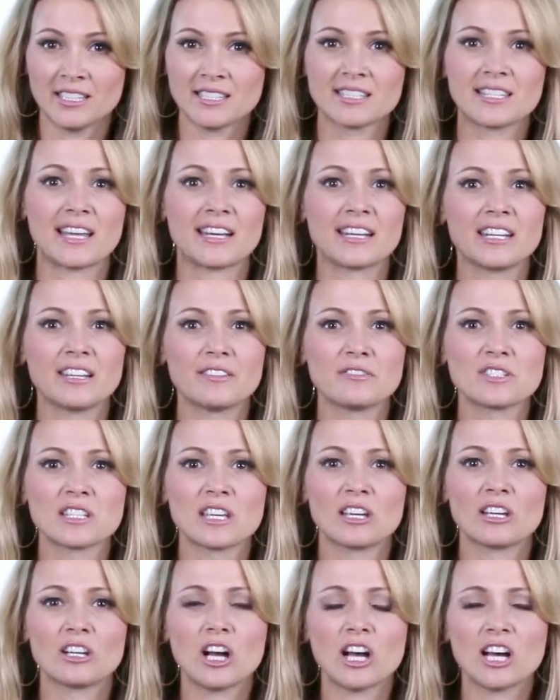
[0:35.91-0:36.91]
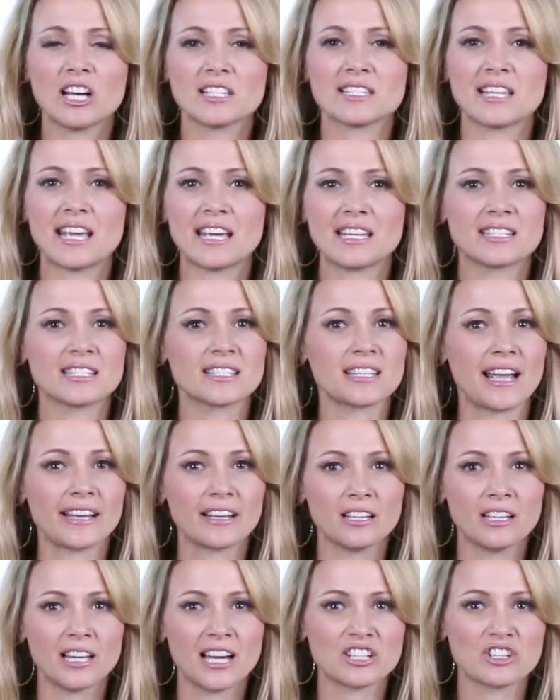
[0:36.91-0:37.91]
Sedatives can cause a
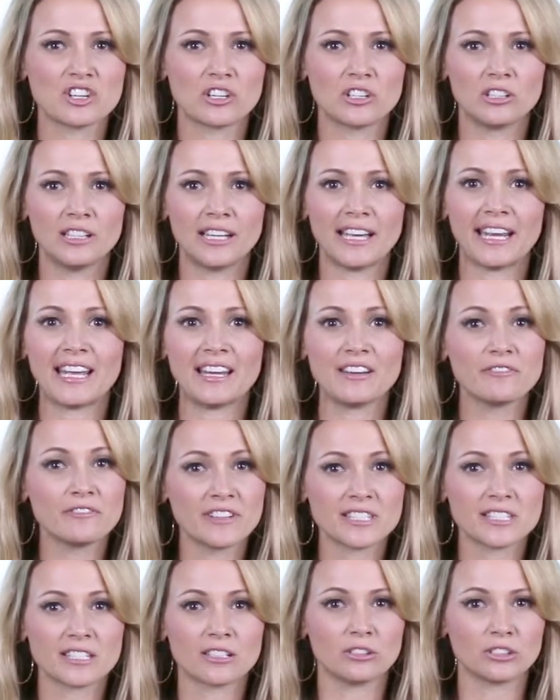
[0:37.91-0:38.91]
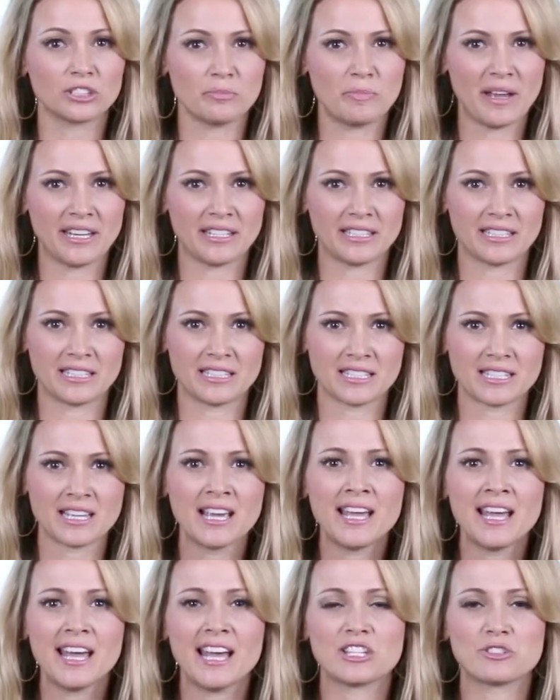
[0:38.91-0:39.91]
psychological and physical dependence
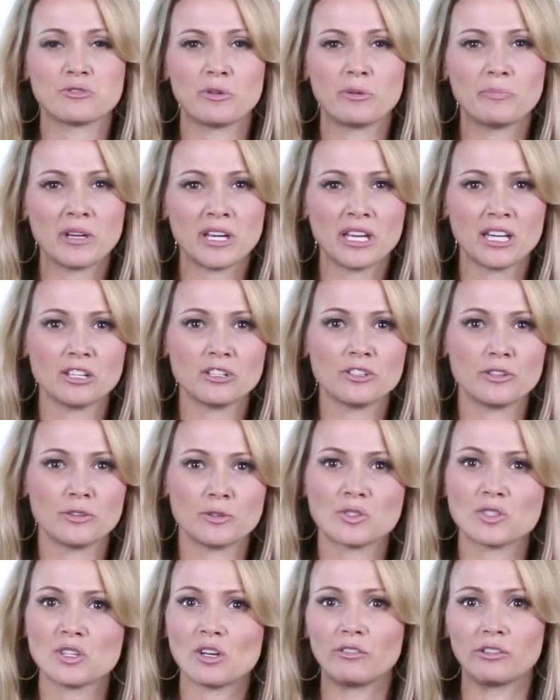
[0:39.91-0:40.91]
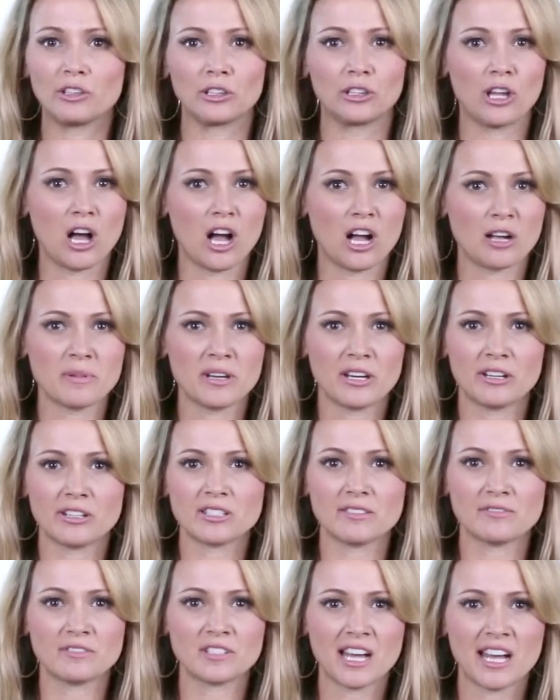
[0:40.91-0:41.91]
as repeated use over long
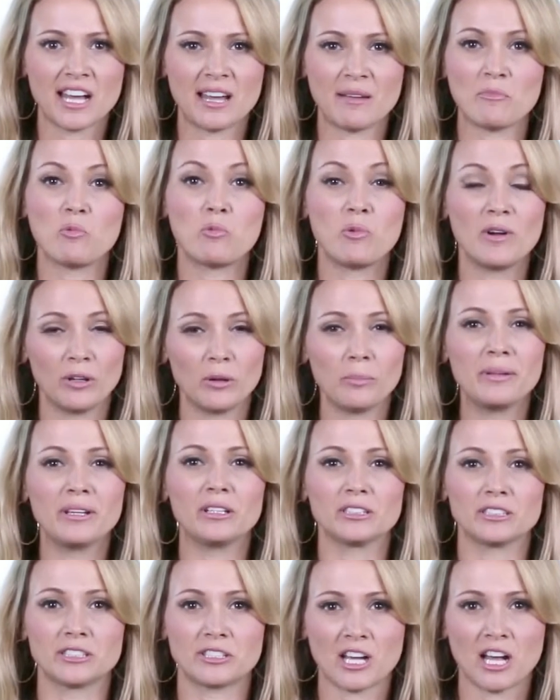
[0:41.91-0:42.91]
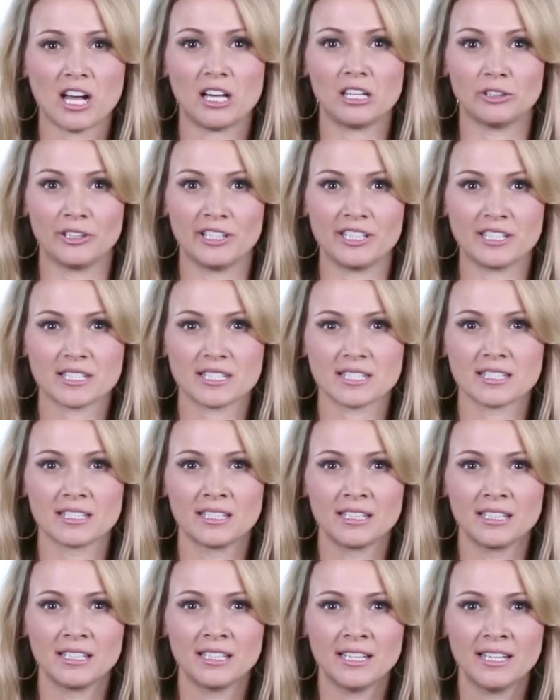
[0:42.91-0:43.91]
periods of time will build a tolerance.
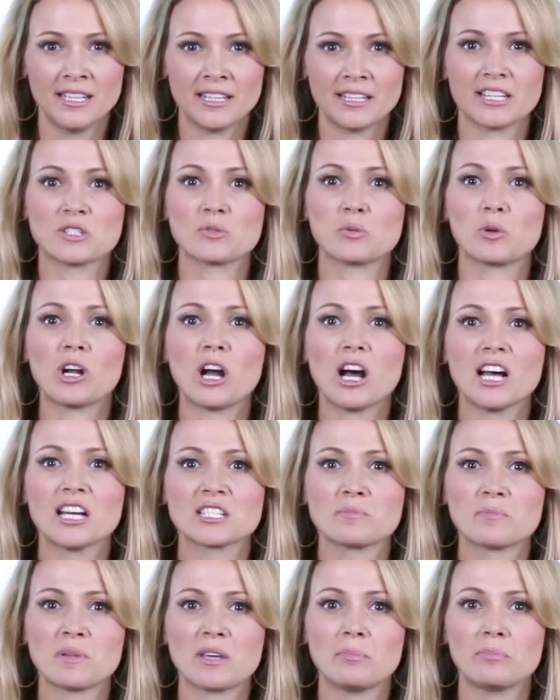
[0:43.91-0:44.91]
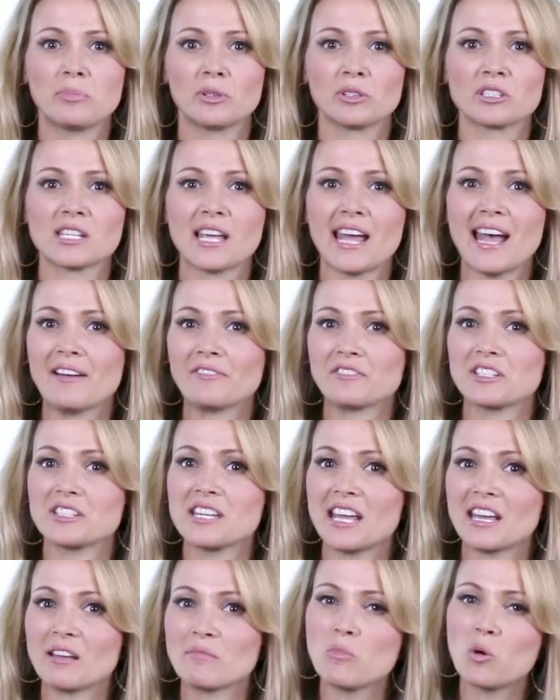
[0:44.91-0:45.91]
This will cause people to have to
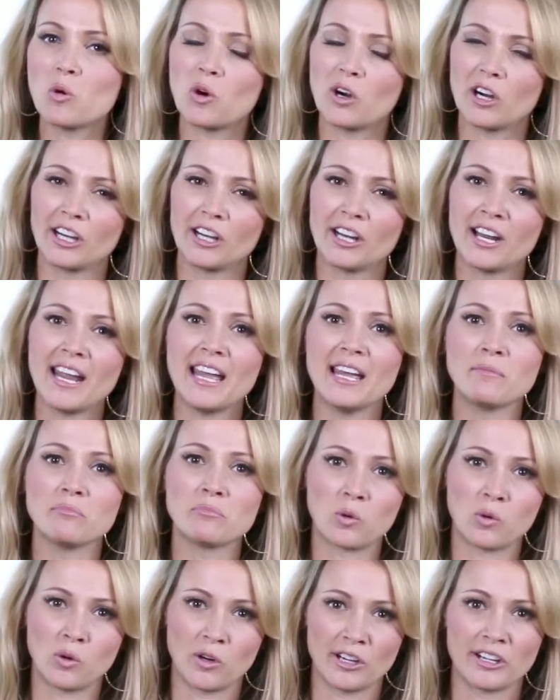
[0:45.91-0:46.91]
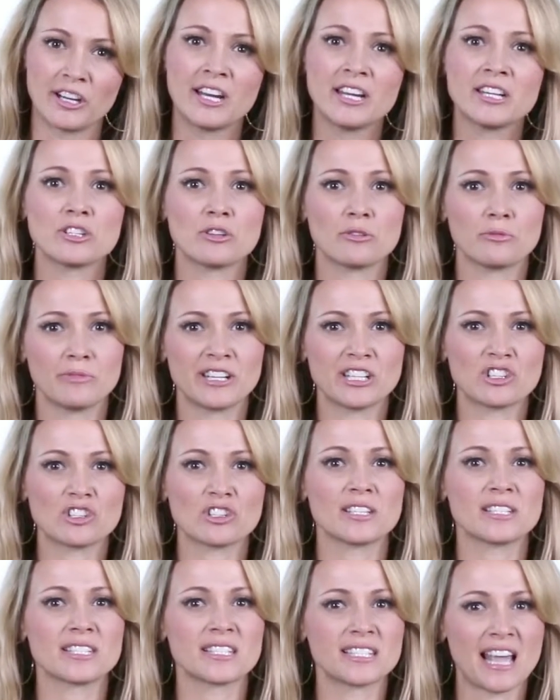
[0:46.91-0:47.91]
take more and more to
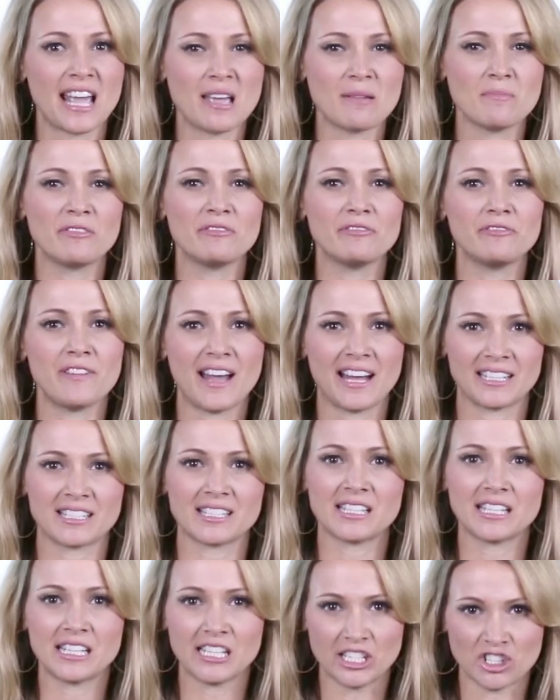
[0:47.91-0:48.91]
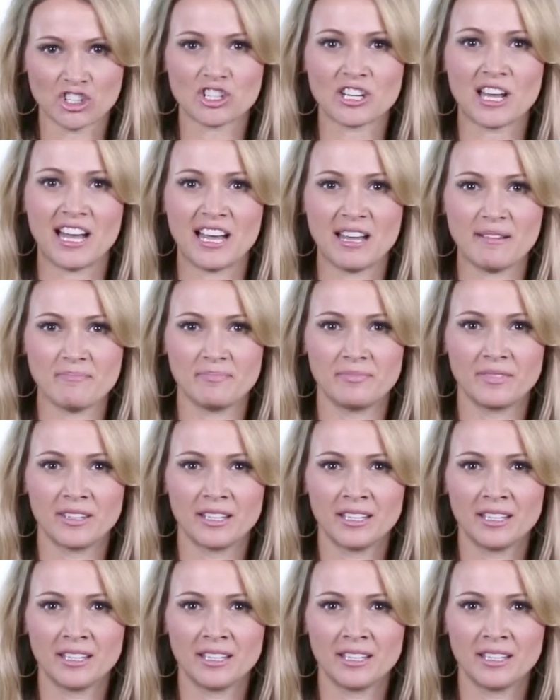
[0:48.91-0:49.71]
reach the same effect each time.